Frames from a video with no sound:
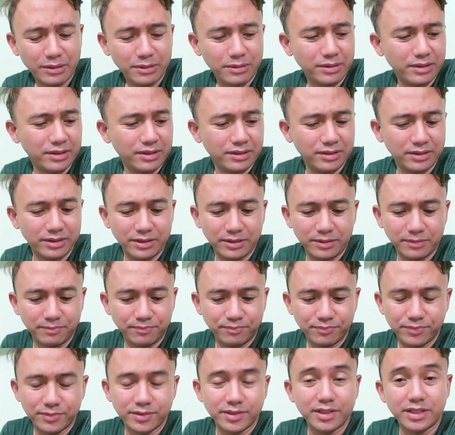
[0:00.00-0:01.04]

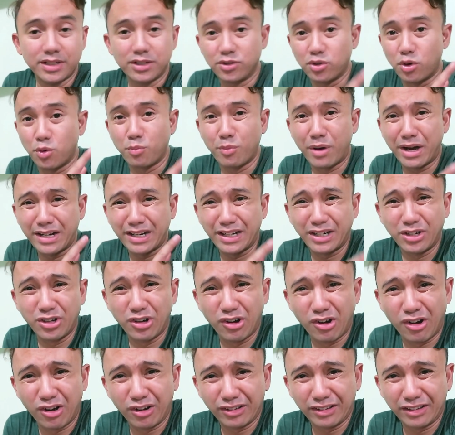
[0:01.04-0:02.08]
Well, just don't mind a
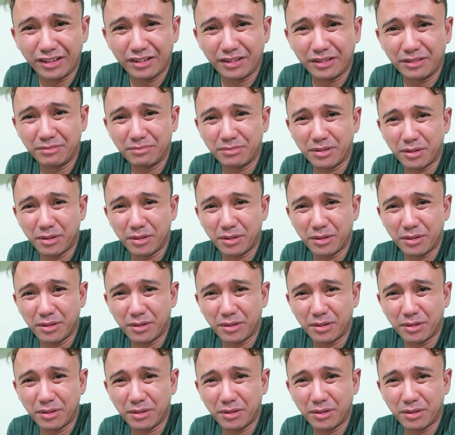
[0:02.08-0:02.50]
dog there.